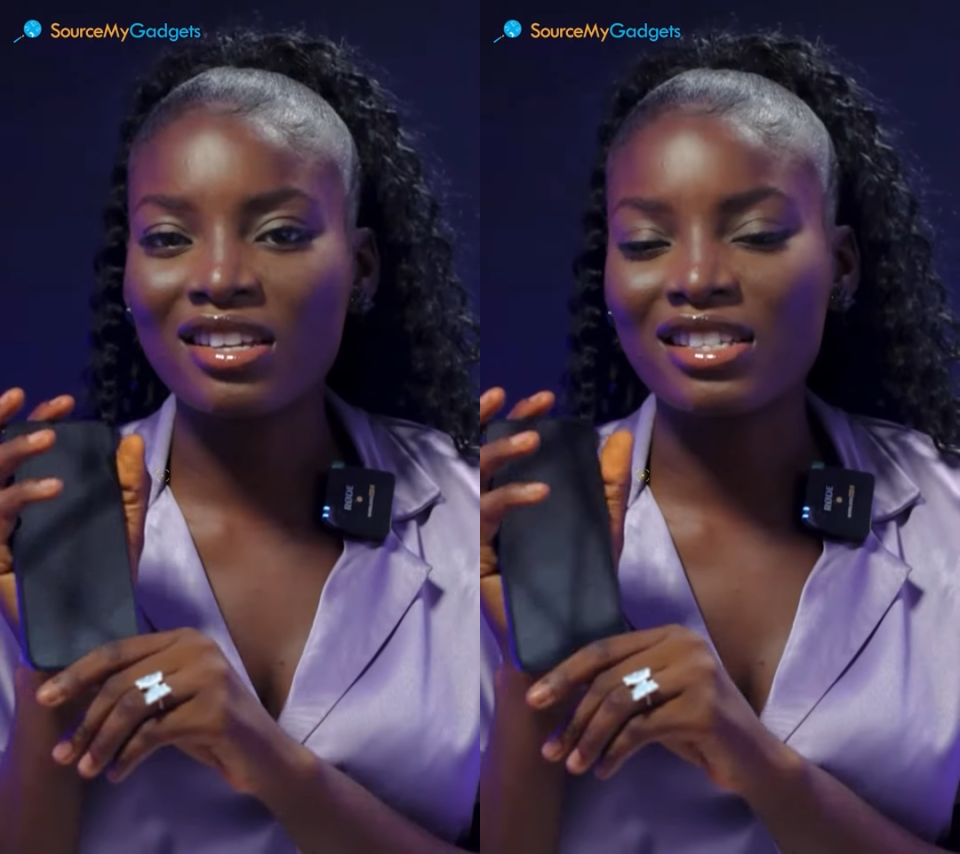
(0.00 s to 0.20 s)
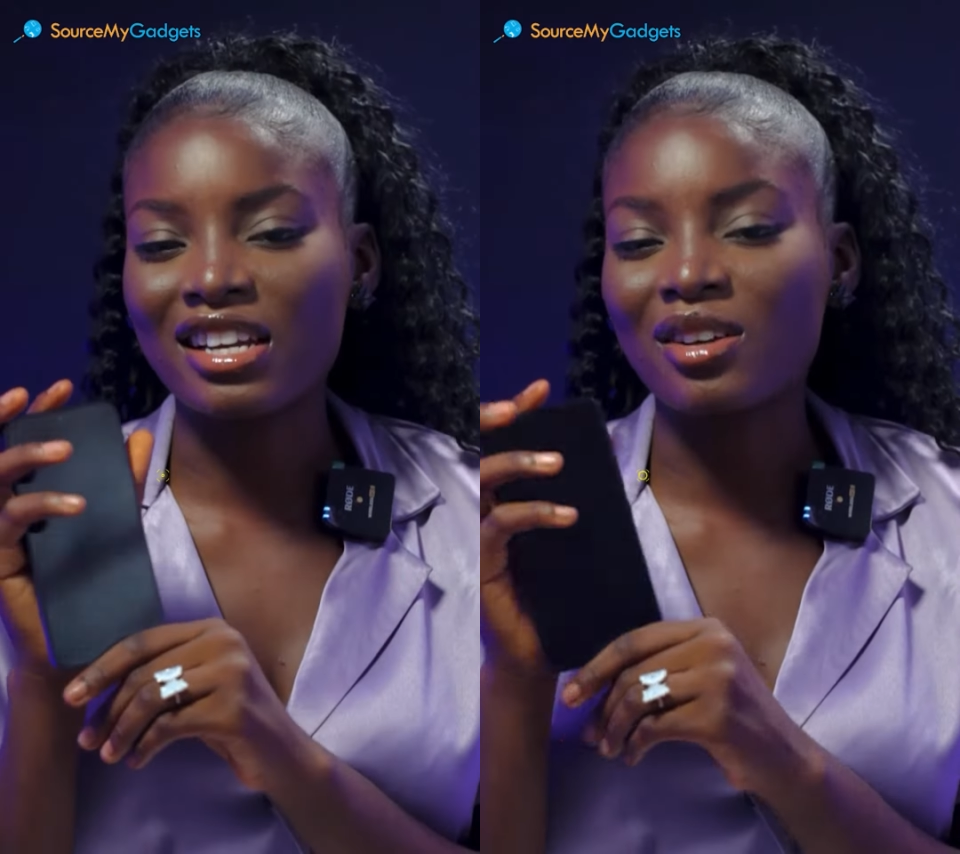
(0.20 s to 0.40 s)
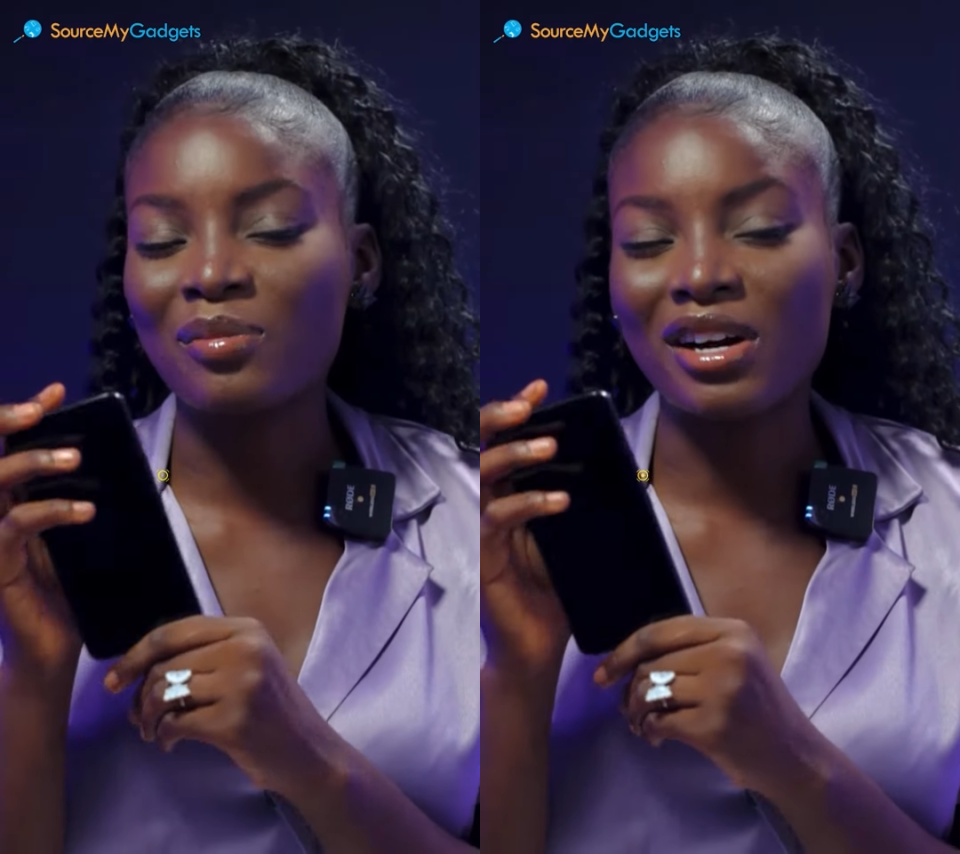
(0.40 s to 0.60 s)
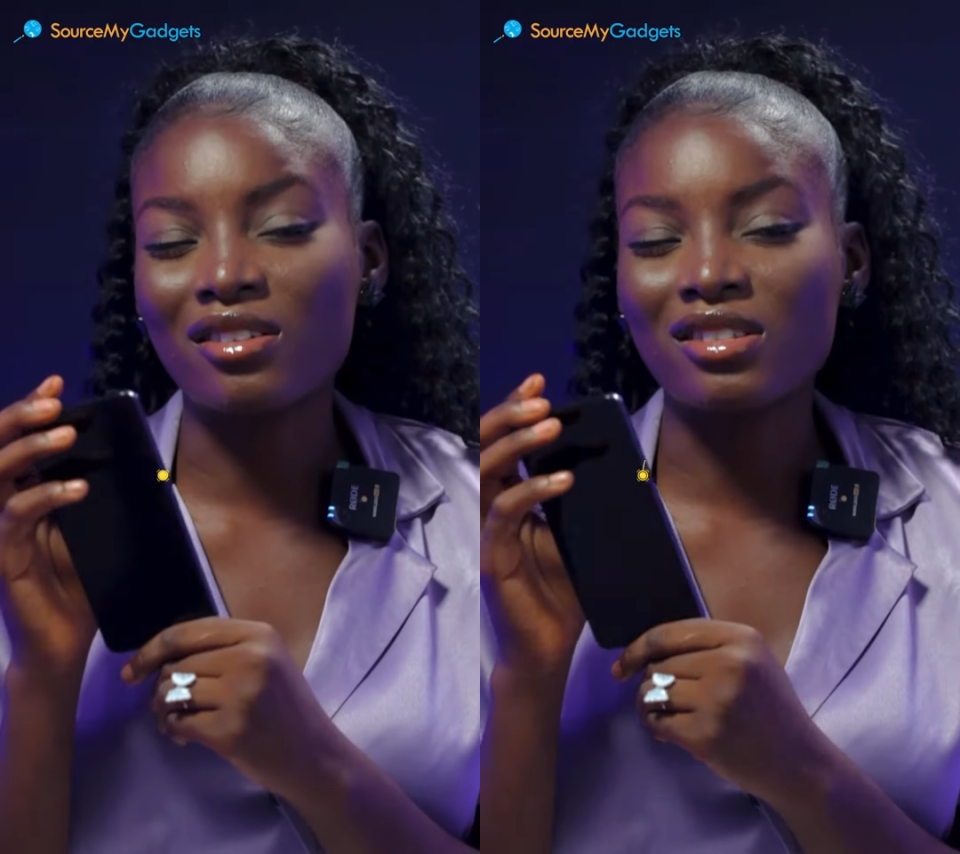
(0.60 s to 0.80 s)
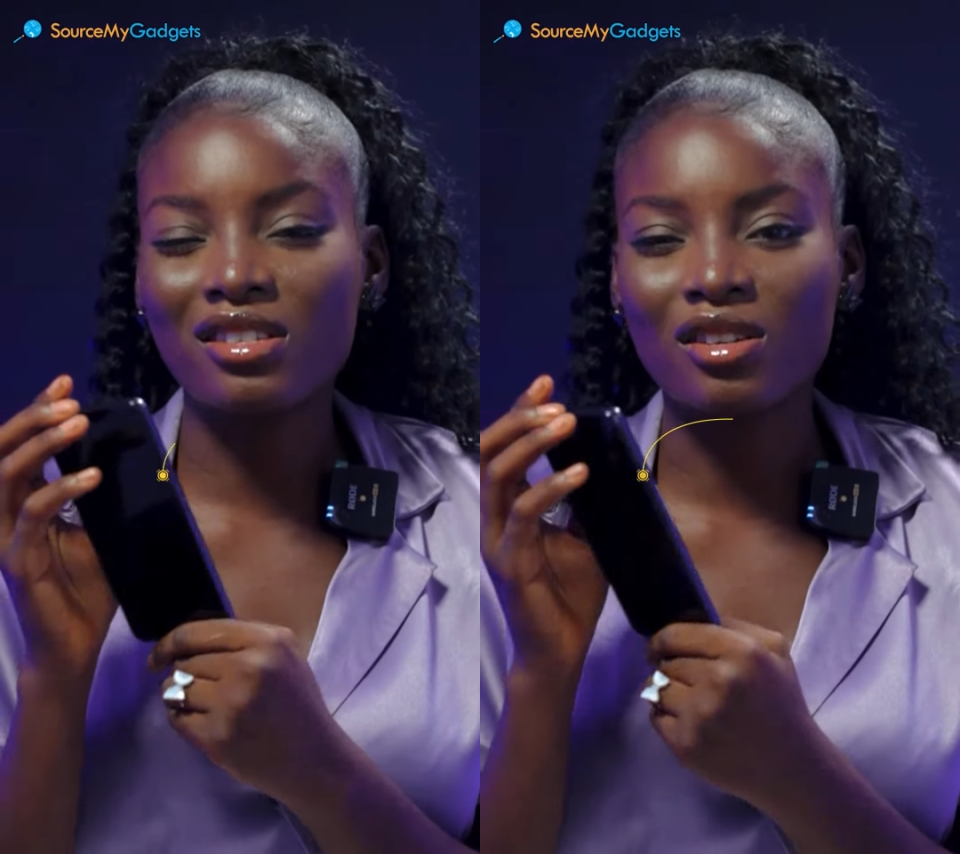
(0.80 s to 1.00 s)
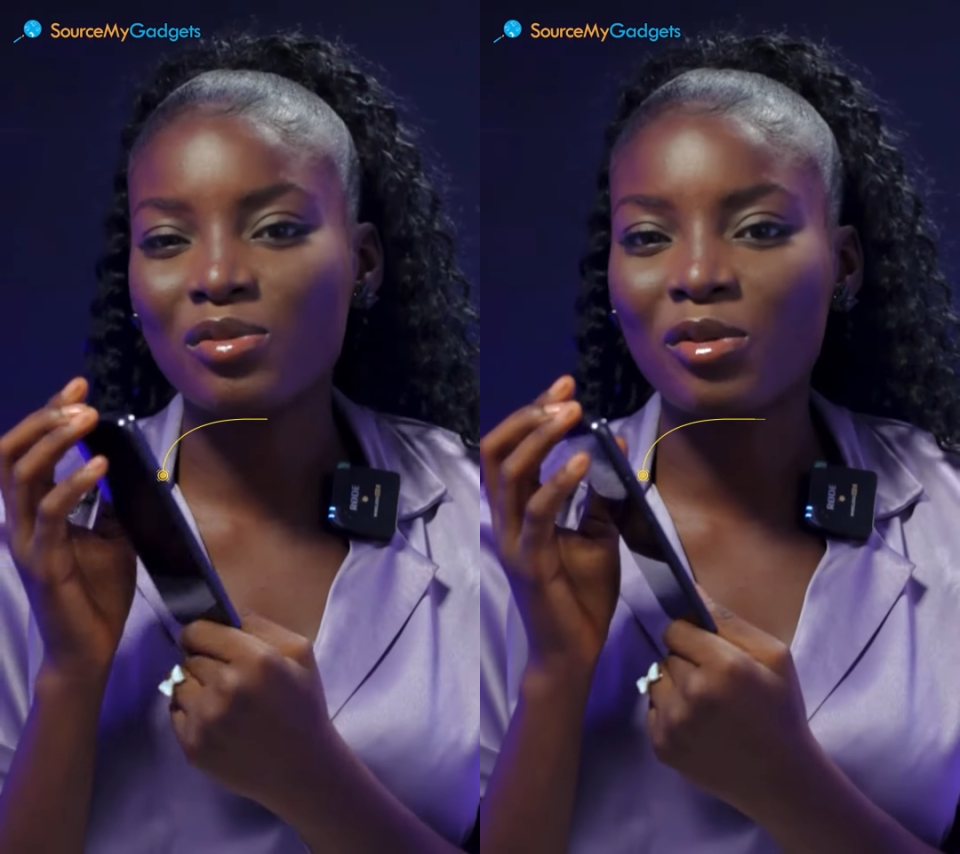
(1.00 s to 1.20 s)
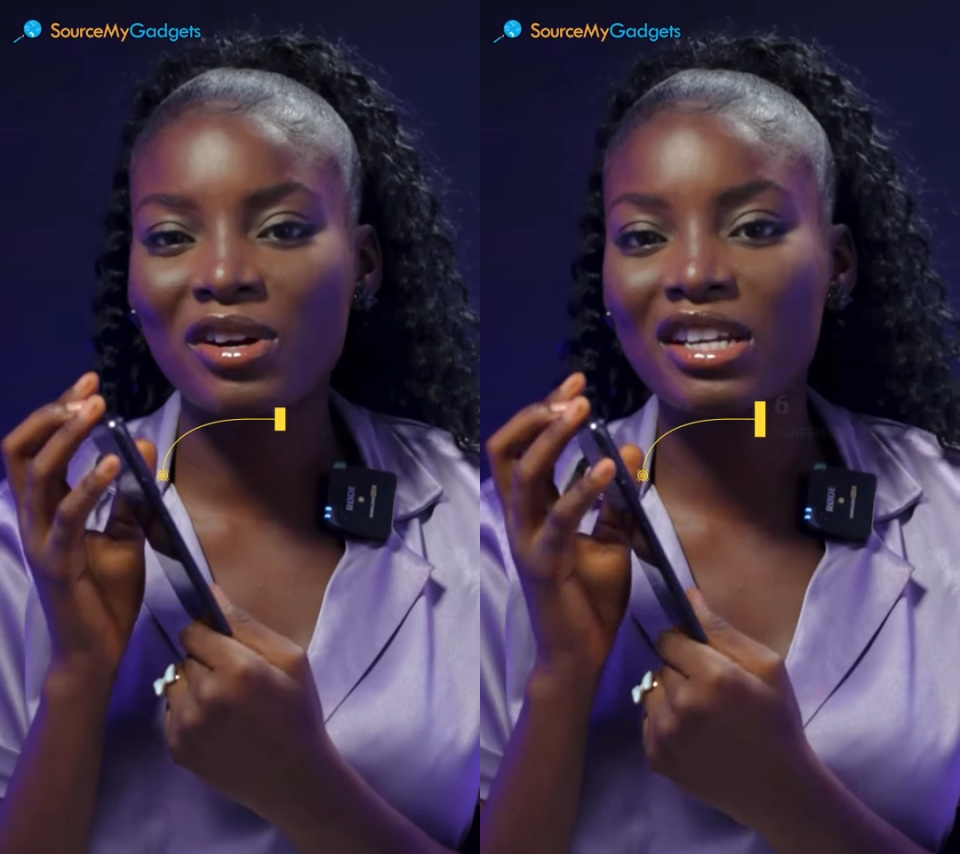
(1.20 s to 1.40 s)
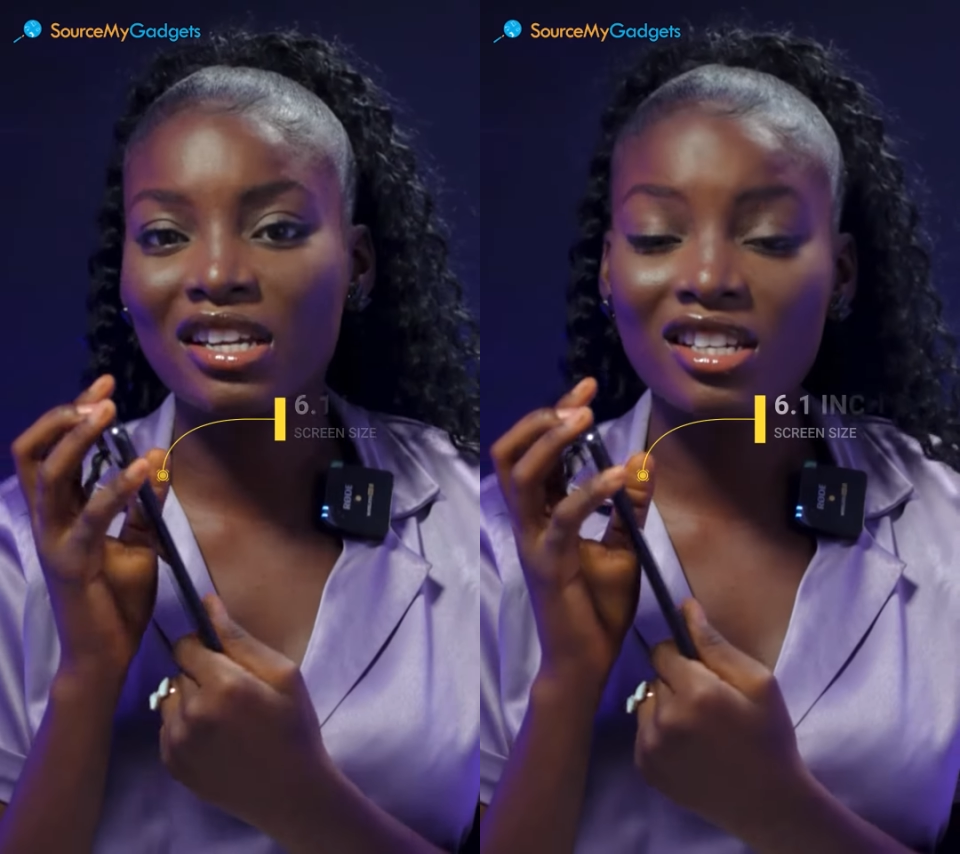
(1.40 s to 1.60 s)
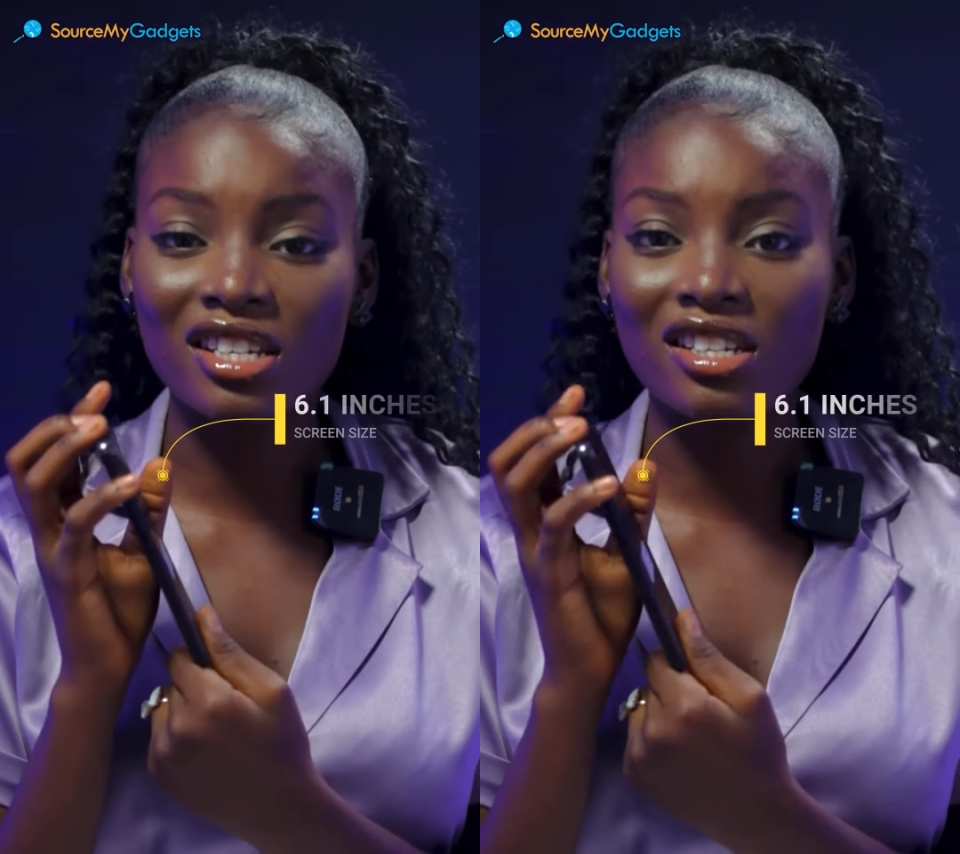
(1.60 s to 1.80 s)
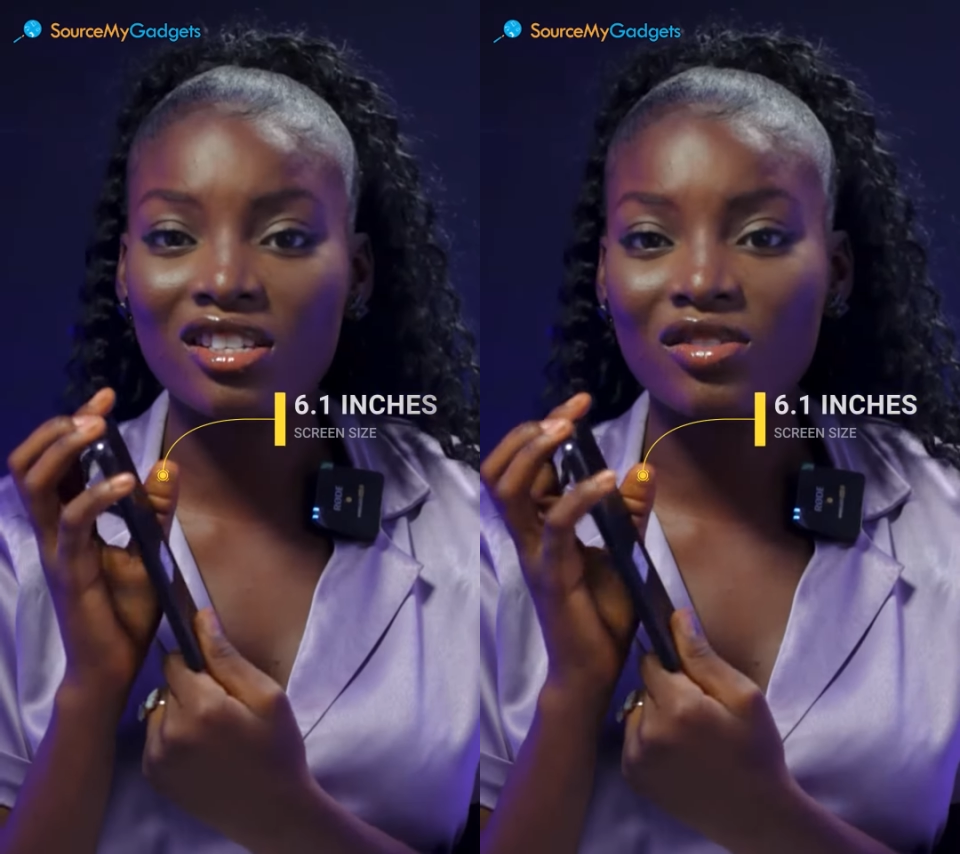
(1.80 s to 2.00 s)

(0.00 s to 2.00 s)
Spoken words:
It's like about 6.1 inches